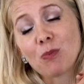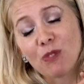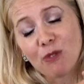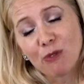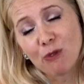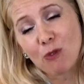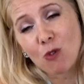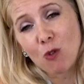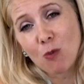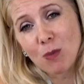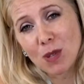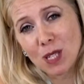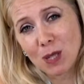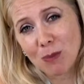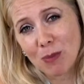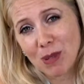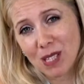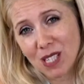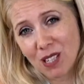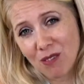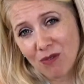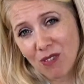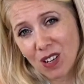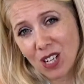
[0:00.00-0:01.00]
perform a
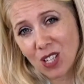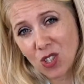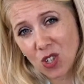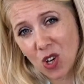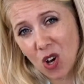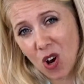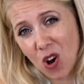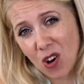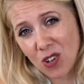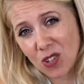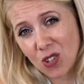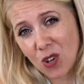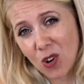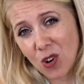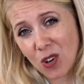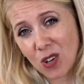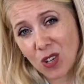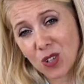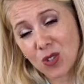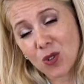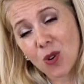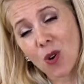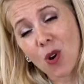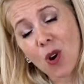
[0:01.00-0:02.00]
specific task on
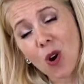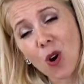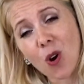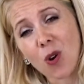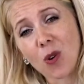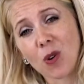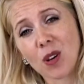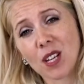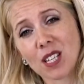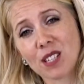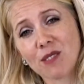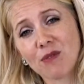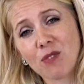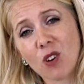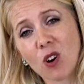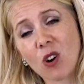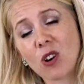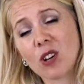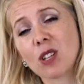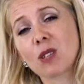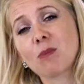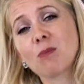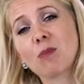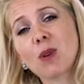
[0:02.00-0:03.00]
his own as far
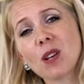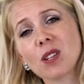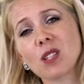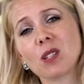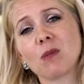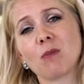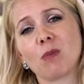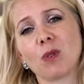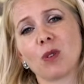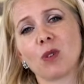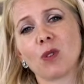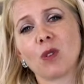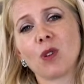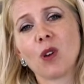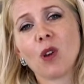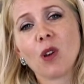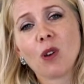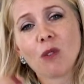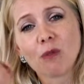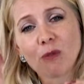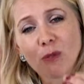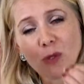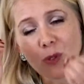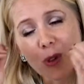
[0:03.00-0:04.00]
as possible
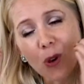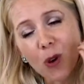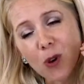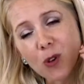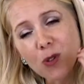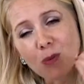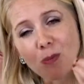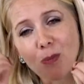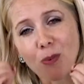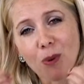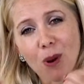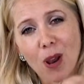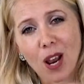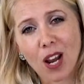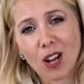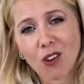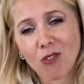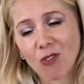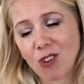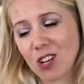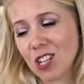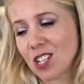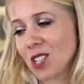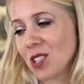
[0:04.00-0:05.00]
for those brain
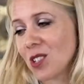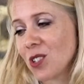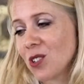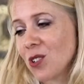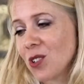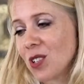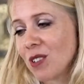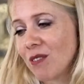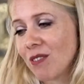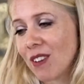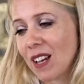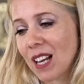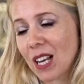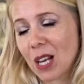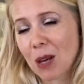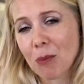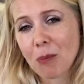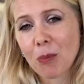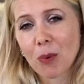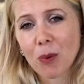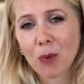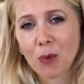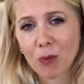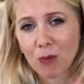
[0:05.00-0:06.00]
regions to
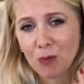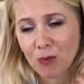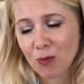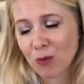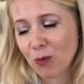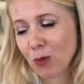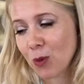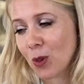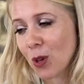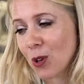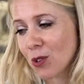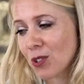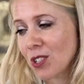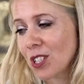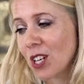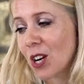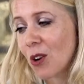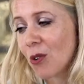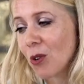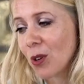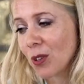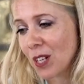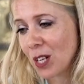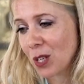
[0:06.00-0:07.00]
develop, for those
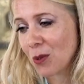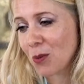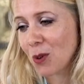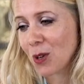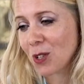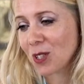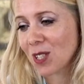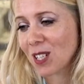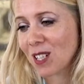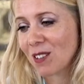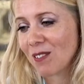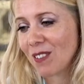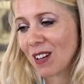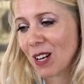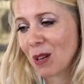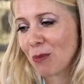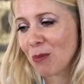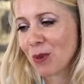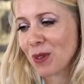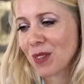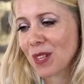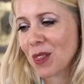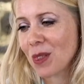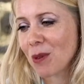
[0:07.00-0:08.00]
neural networks to
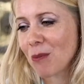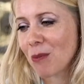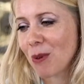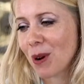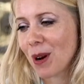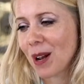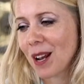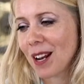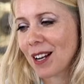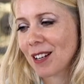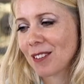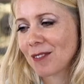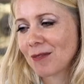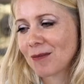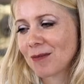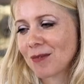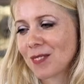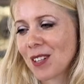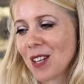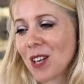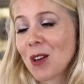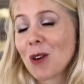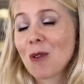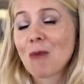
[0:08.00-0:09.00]
develop within the brain.
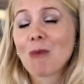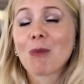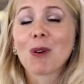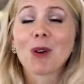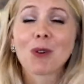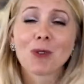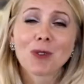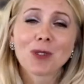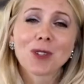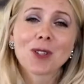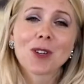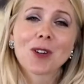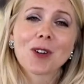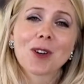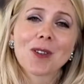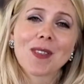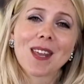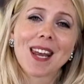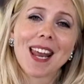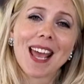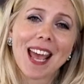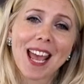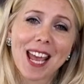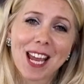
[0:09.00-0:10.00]
We also know
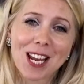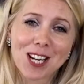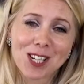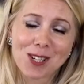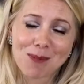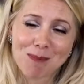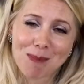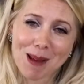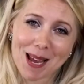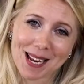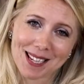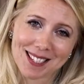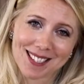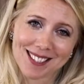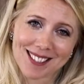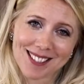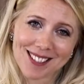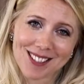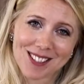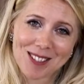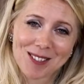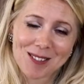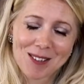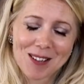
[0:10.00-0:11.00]
that age
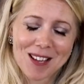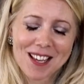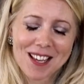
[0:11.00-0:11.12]
matters.